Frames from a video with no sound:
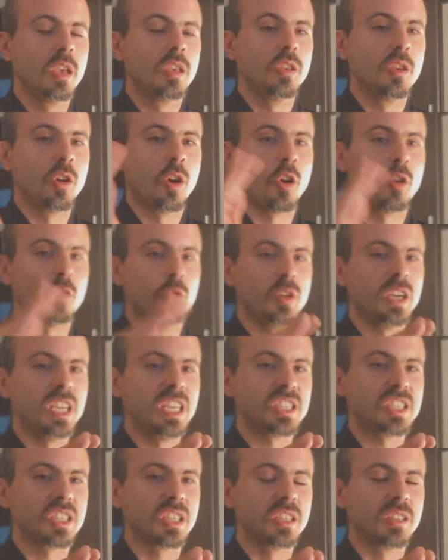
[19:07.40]
Your
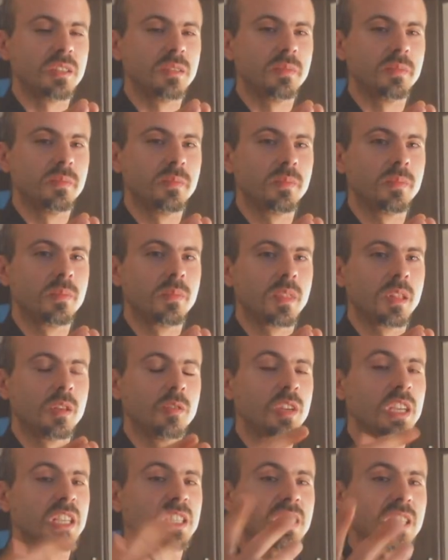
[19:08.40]
reason
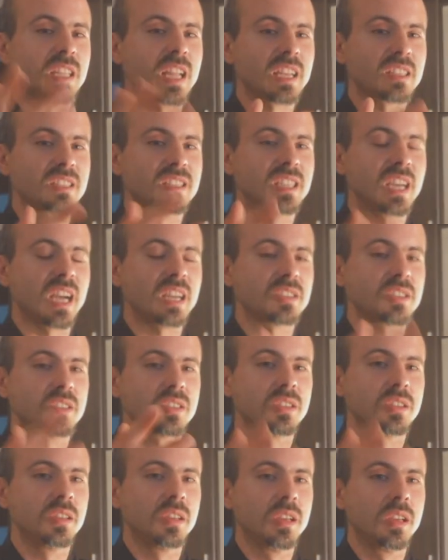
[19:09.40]
as
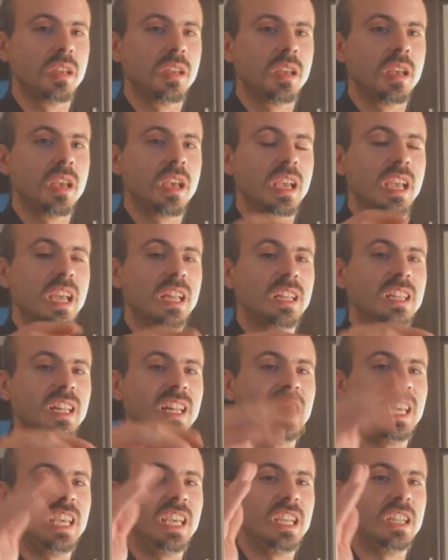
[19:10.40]
such, can
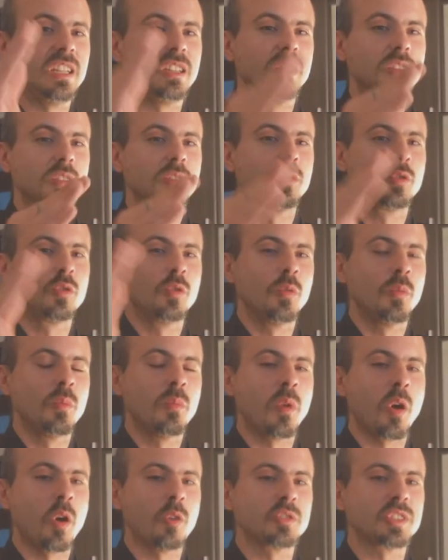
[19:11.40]
lead to
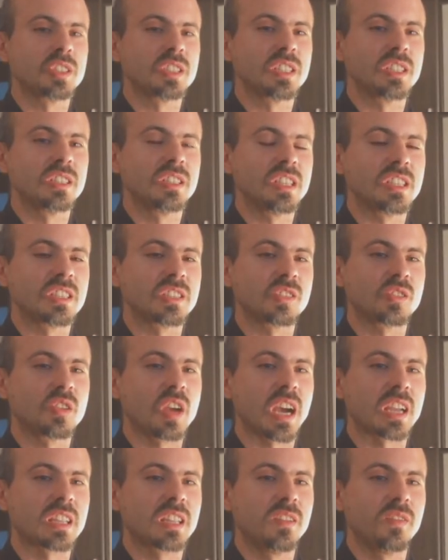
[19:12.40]
most
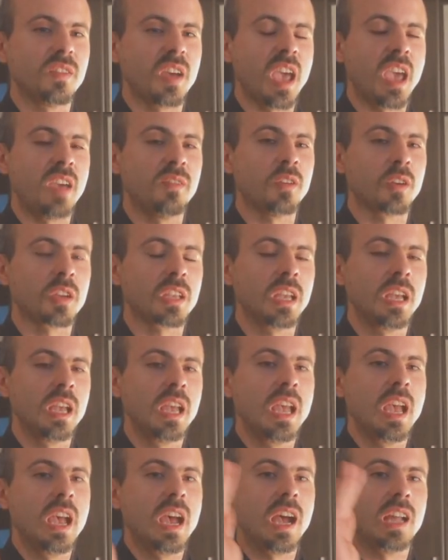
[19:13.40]
destructive havoc
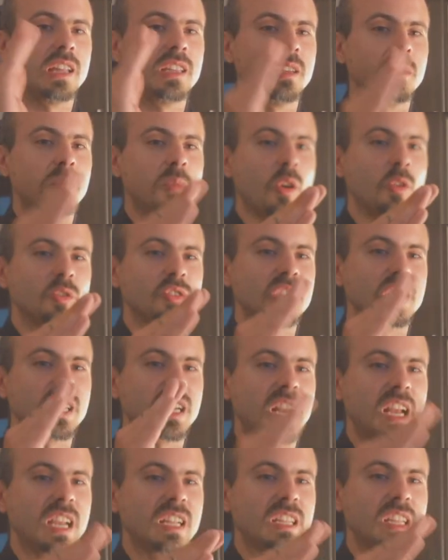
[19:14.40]
and the most
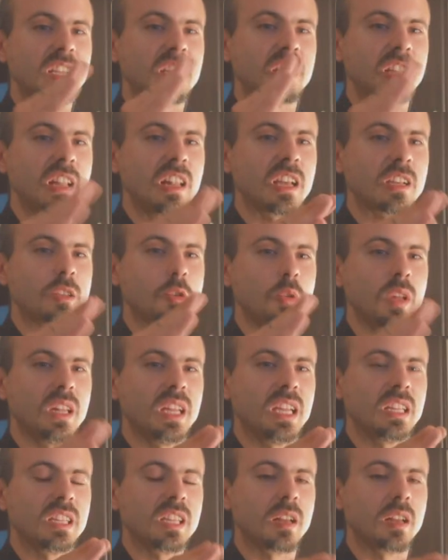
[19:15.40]
great intellectual
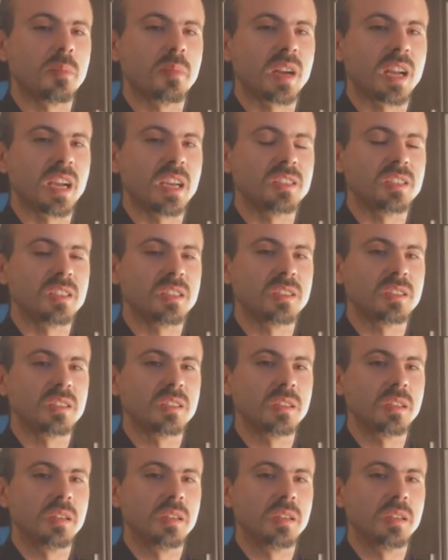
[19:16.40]
enterprises.